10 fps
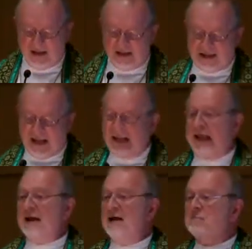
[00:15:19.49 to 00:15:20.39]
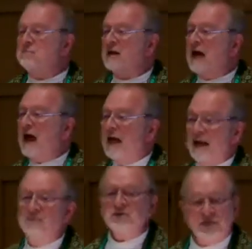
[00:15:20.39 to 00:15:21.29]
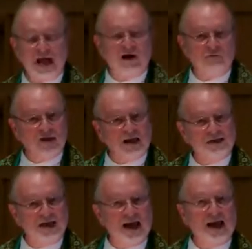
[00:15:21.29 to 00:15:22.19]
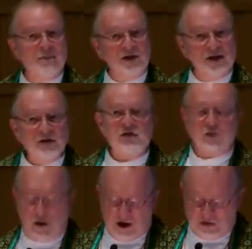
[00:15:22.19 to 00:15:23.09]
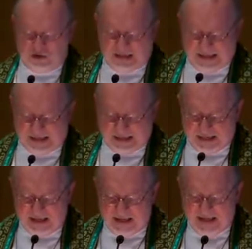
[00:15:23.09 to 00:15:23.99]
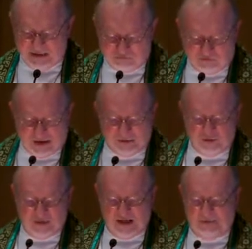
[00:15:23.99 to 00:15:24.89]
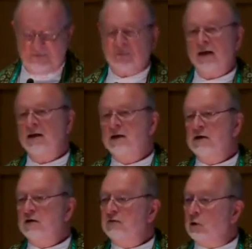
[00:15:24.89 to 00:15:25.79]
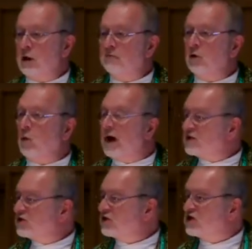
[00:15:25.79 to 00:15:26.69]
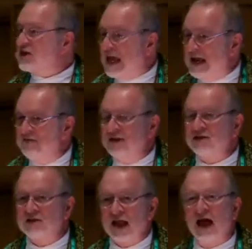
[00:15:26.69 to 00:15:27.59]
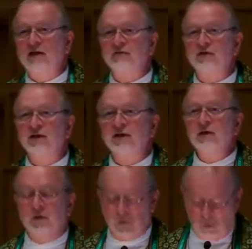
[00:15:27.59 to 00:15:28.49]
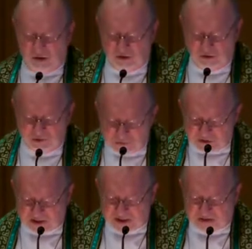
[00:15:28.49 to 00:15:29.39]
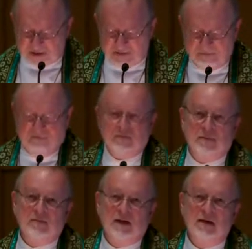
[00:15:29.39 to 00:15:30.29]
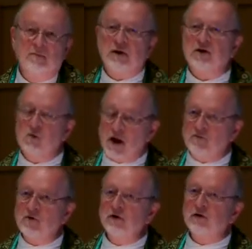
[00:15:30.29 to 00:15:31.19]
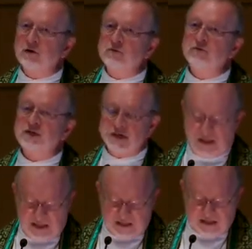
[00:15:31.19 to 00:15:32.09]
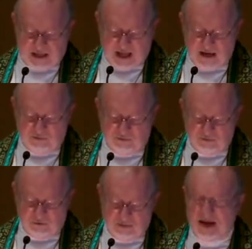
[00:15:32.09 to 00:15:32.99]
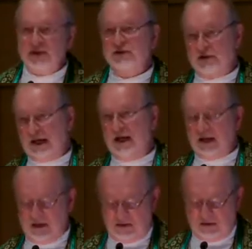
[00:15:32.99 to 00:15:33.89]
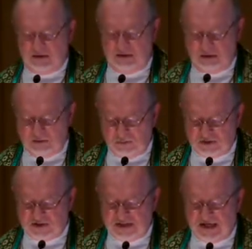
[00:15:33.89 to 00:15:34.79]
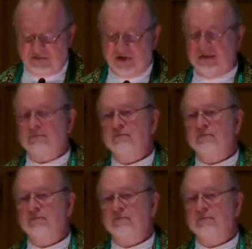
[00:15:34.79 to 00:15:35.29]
let him deny himself and take up his cross daily and follow me. For whoever wants to save his life will lose it, but whoever loses his life for my sake will save it.